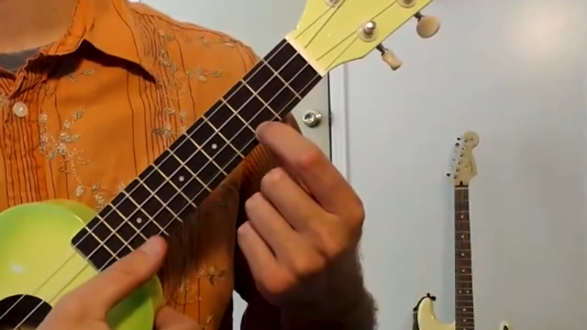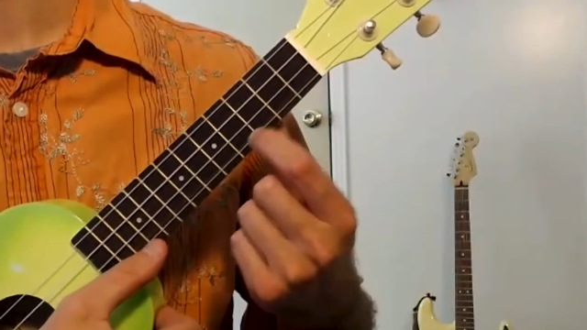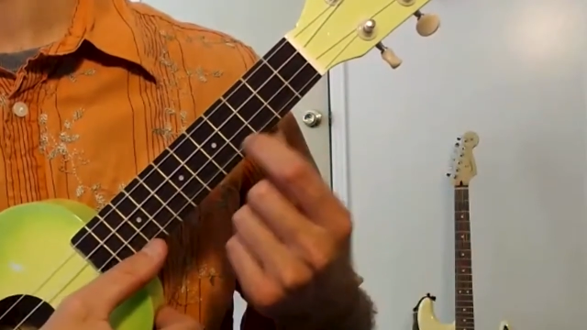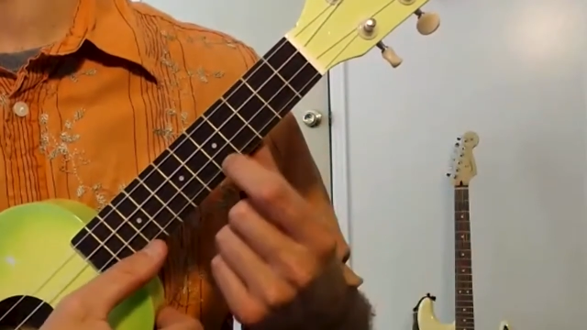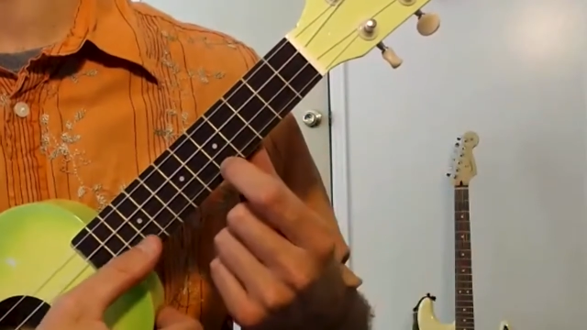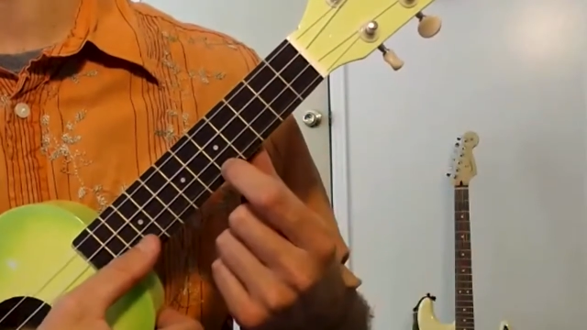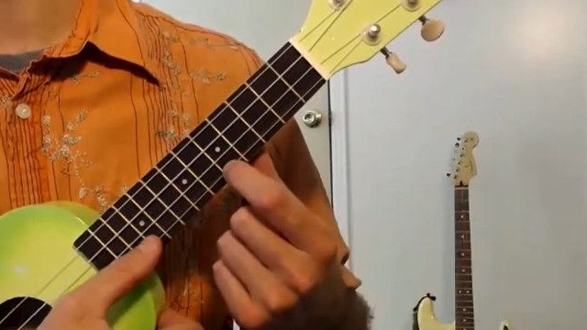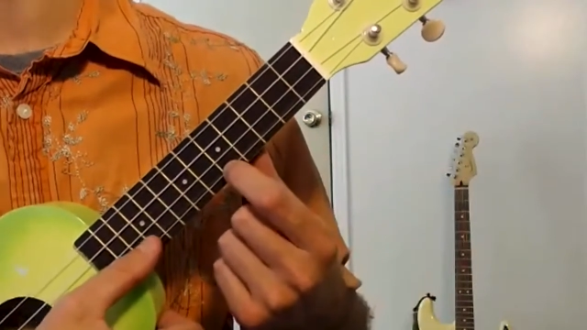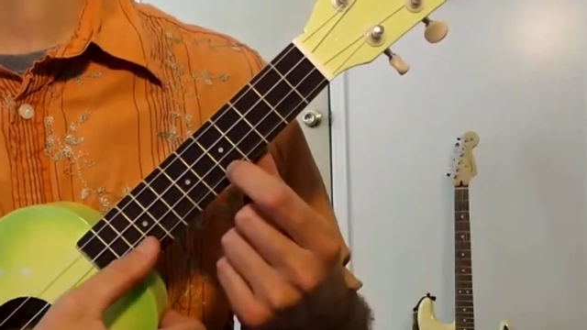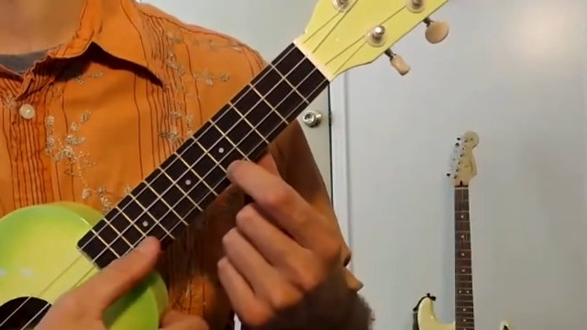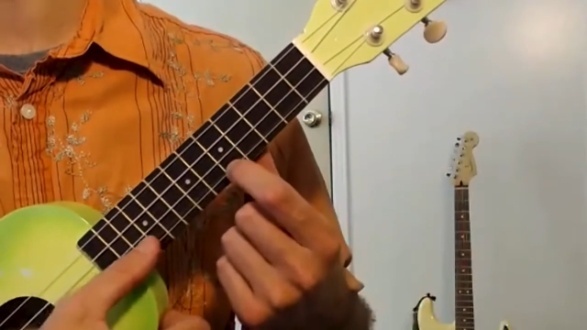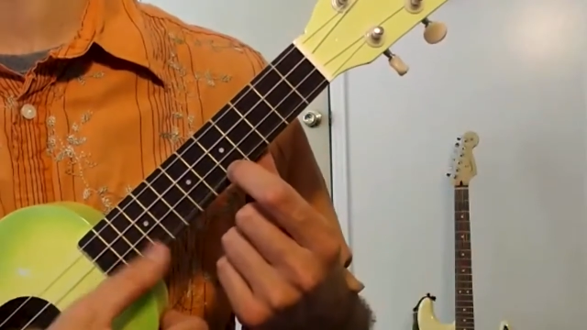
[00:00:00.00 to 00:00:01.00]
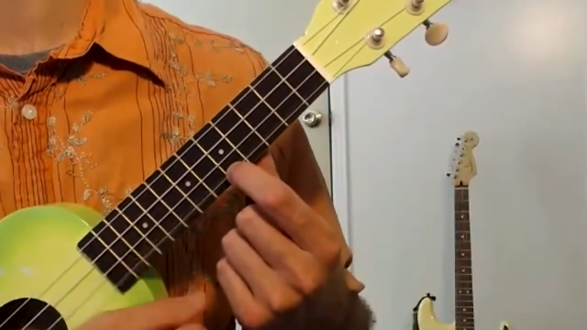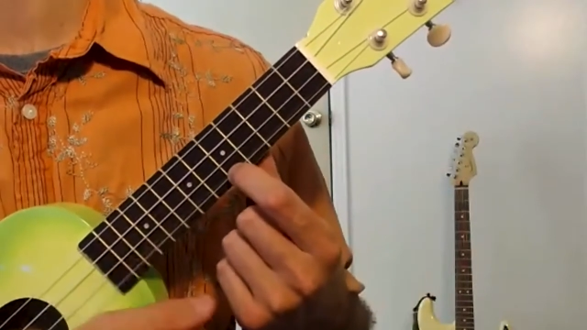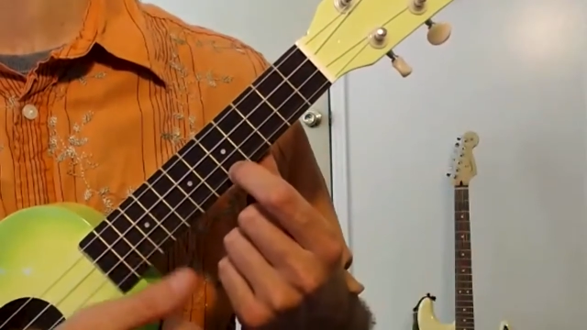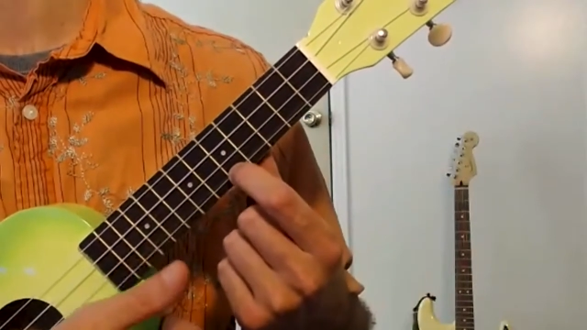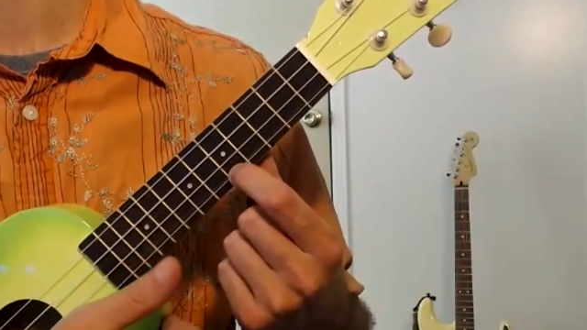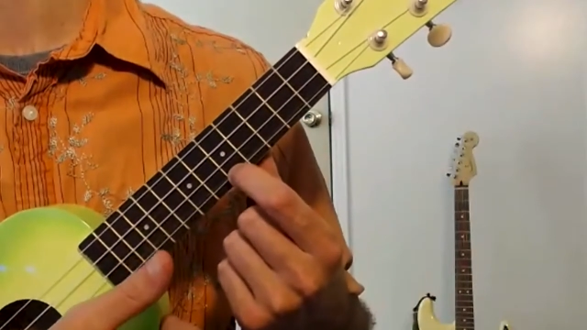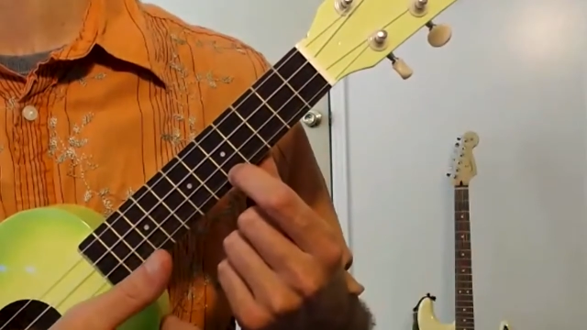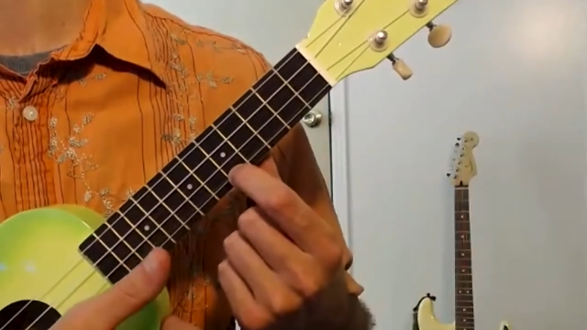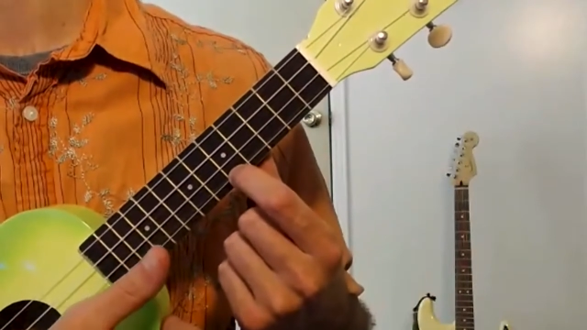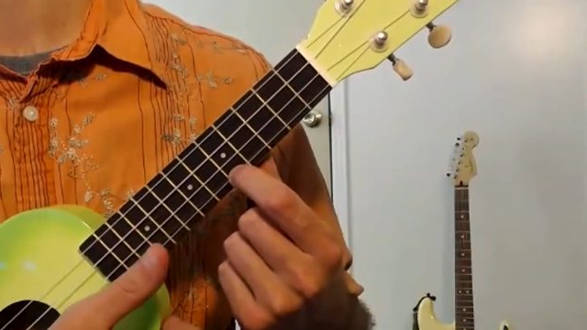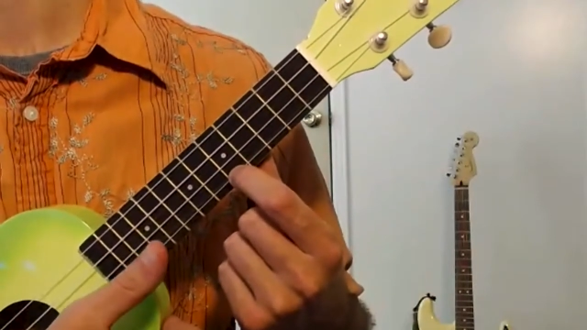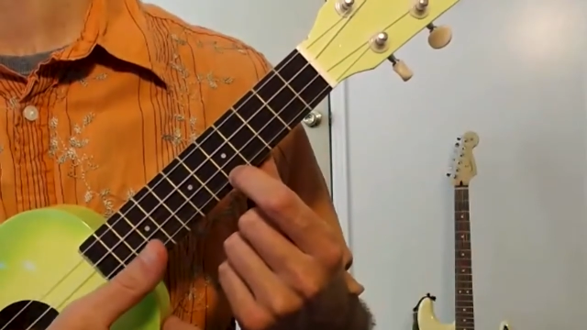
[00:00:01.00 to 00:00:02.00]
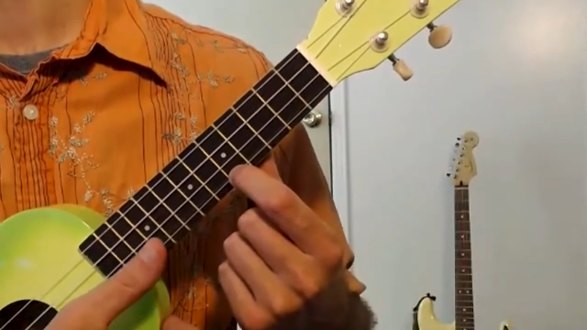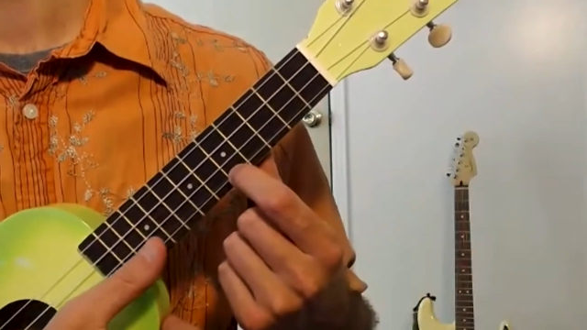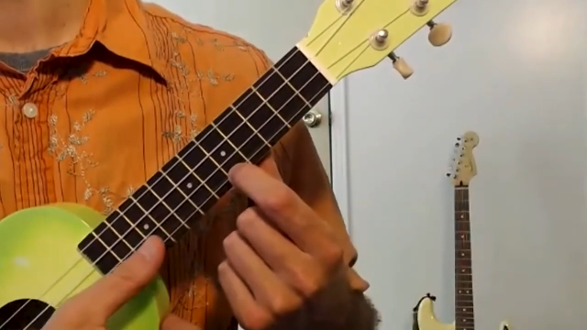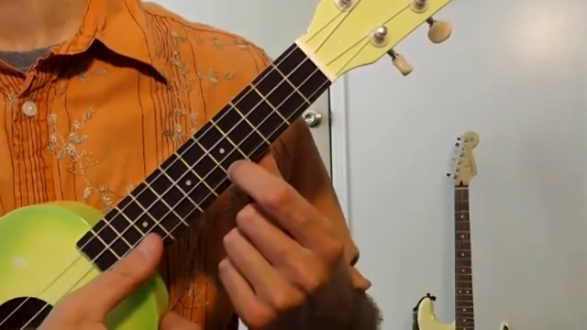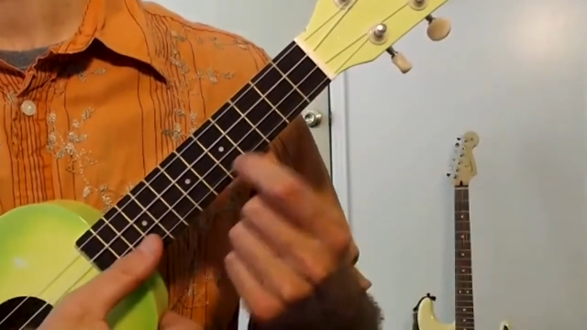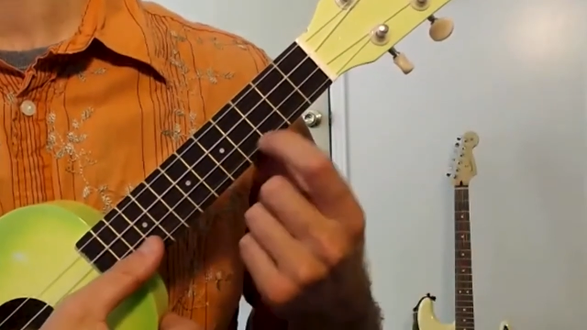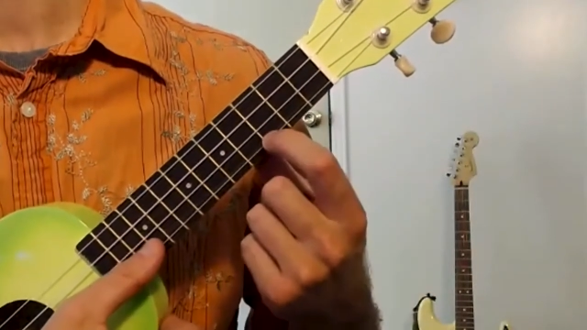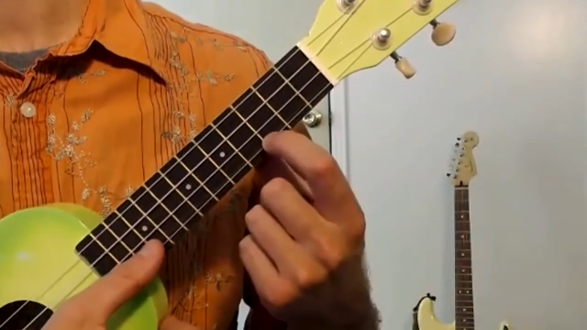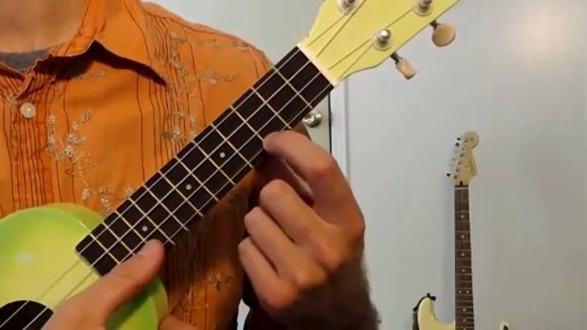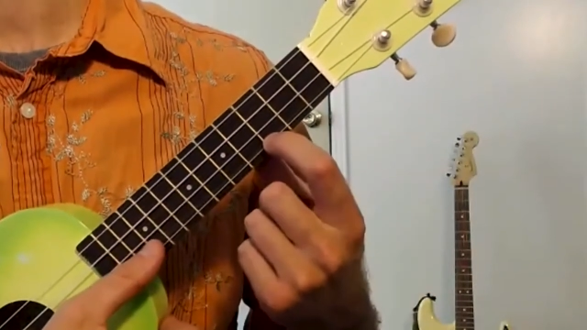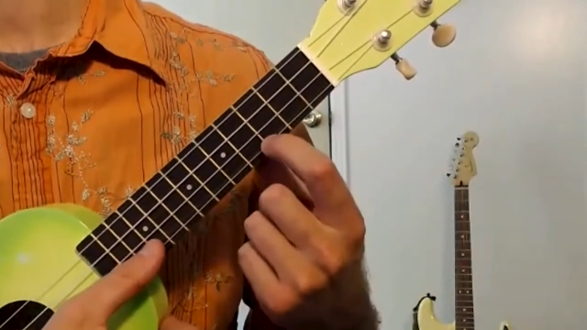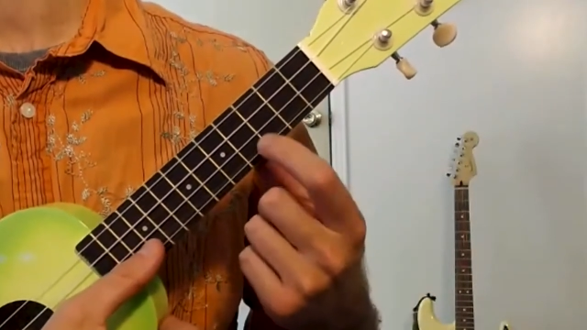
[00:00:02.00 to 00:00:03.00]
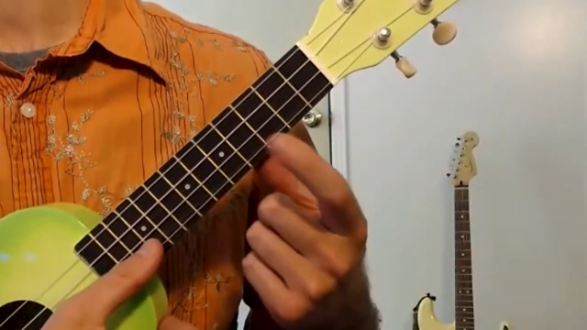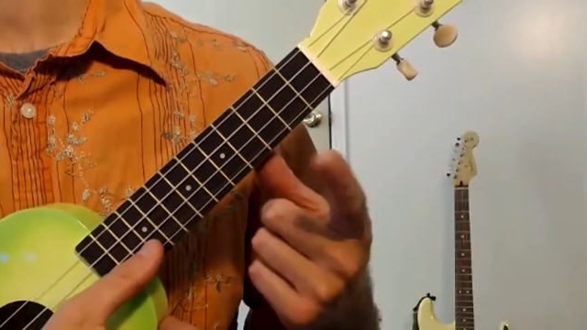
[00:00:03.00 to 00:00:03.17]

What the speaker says: Nobody's mouth can be seen.